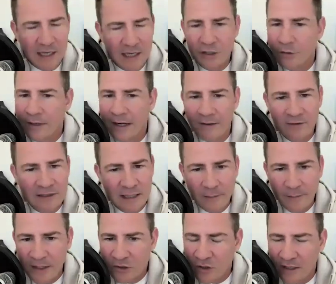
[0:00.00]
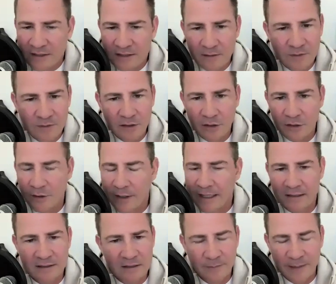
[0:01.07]
I knew every time I try right. something new,
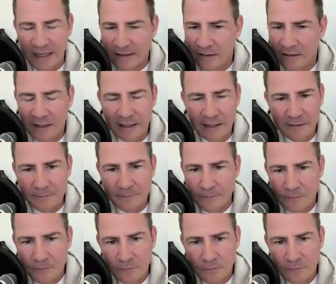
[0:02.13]
I get smacked in the head.